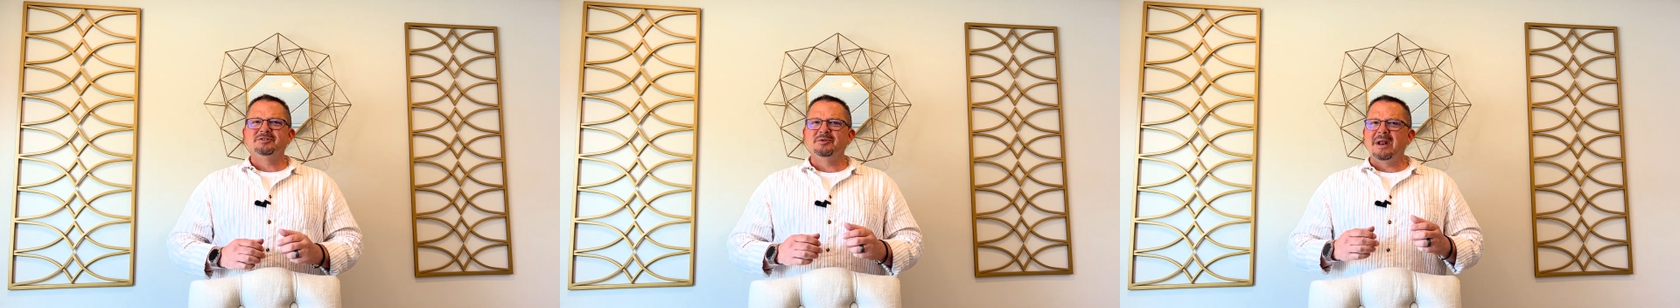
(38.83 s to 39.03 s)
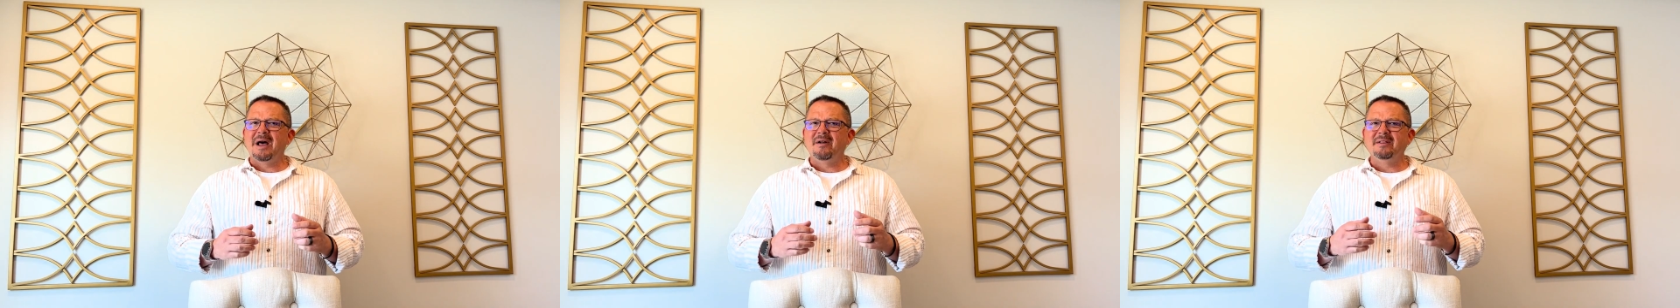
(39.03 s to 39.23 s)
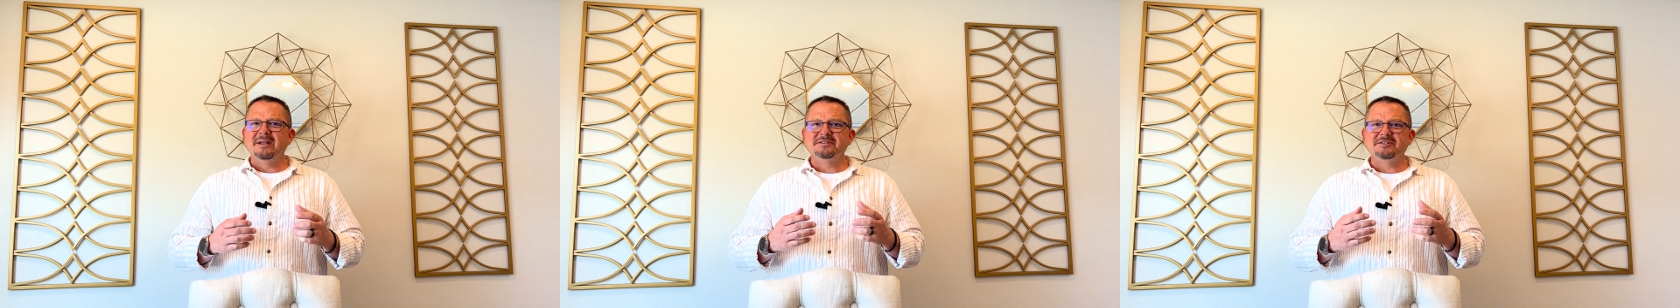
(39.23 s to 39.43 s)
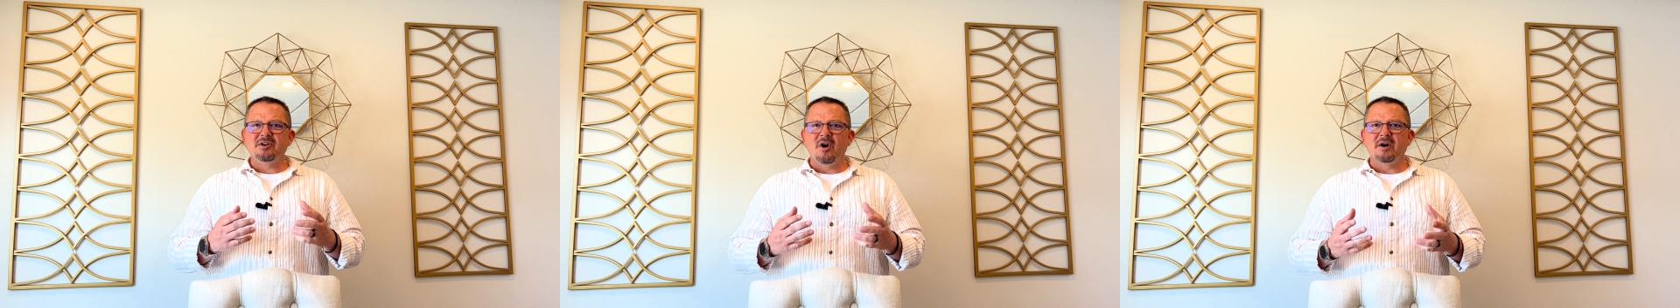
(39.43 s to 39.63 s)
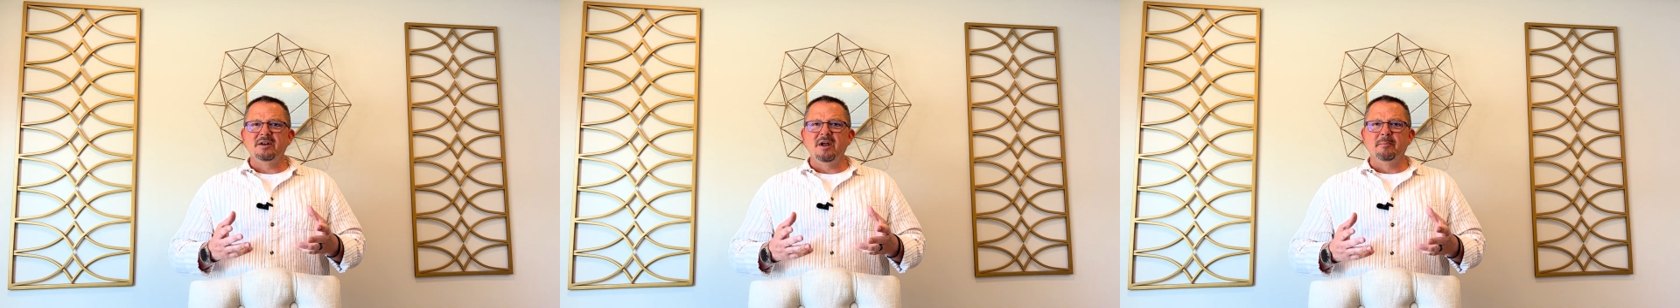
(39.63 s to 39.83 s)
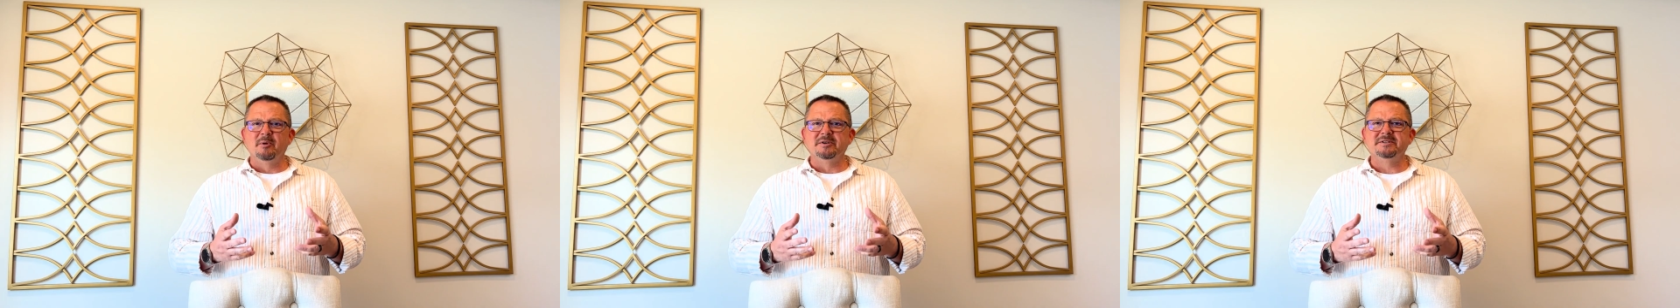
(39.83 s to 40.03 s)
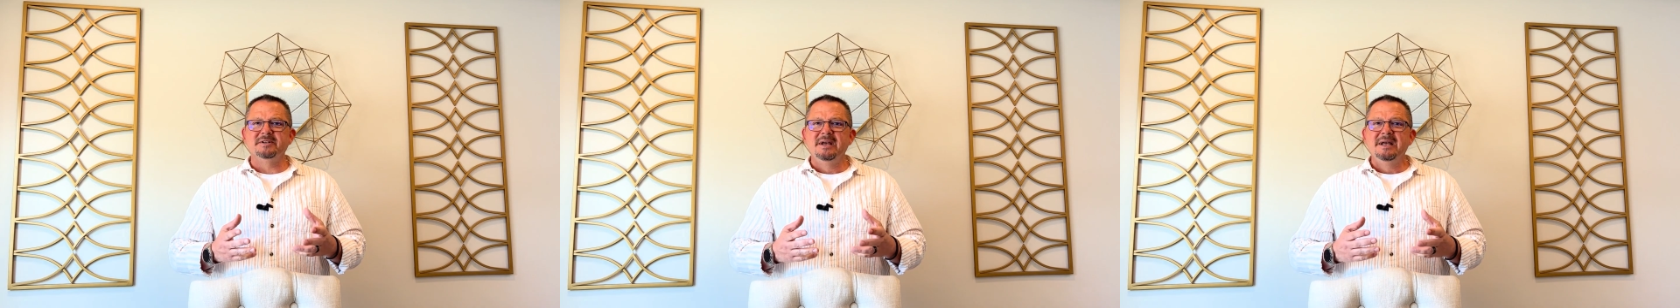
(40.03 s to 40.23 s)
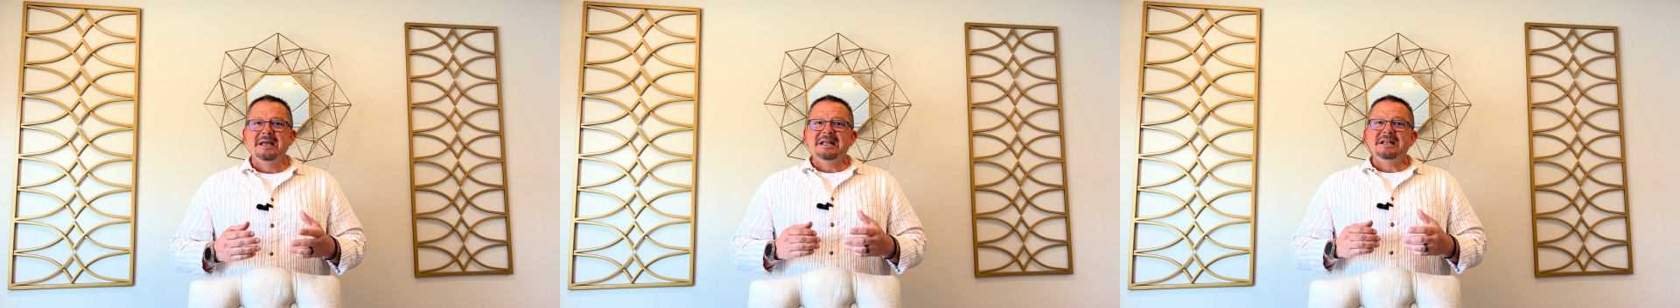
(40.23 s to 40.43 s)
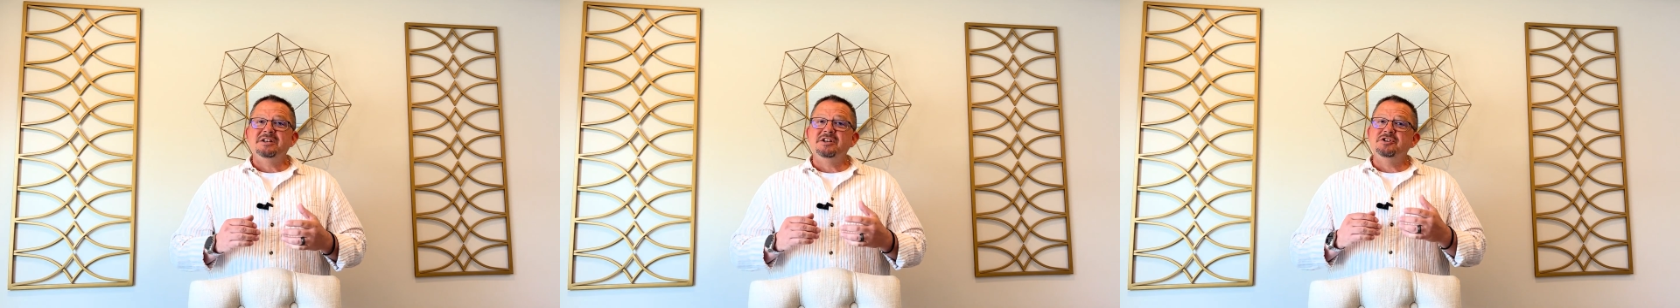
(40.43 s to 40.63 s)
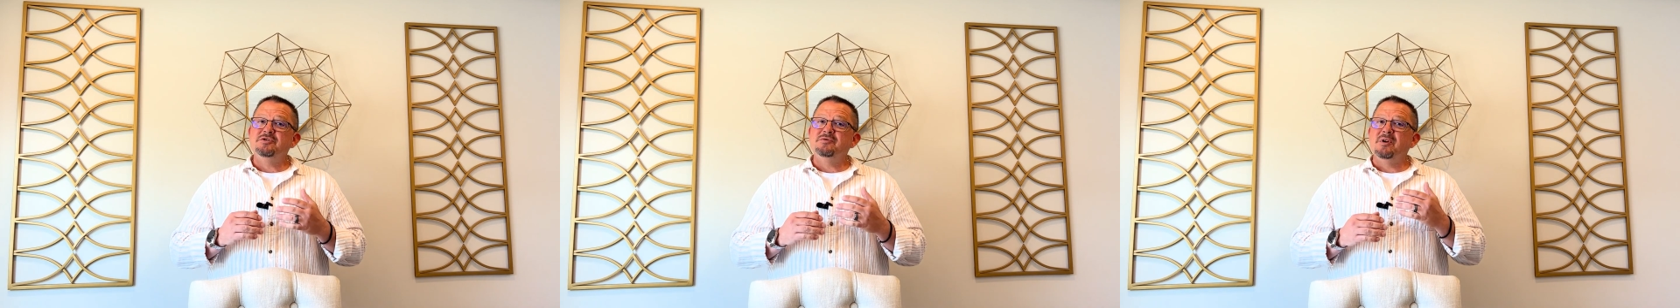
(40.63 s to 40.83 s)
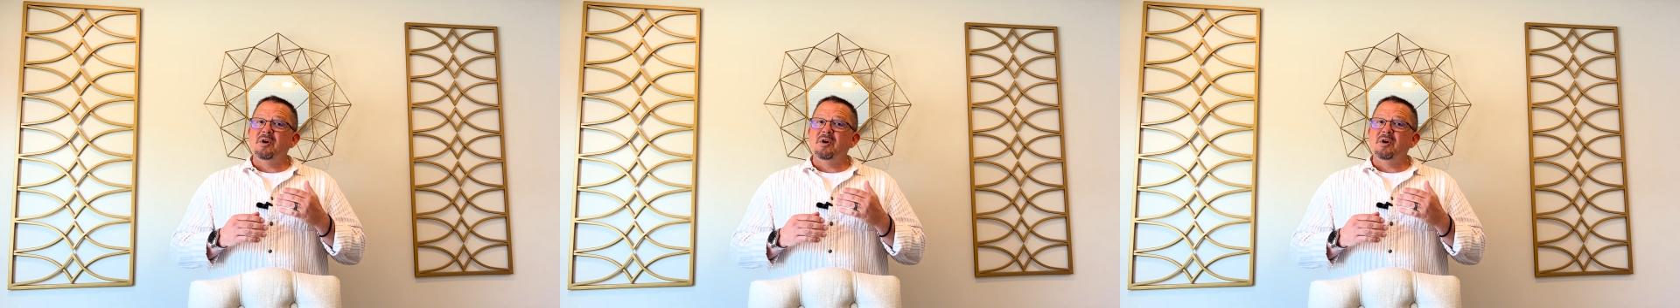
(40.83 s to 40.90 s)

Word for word: So now let's talk numbers. Did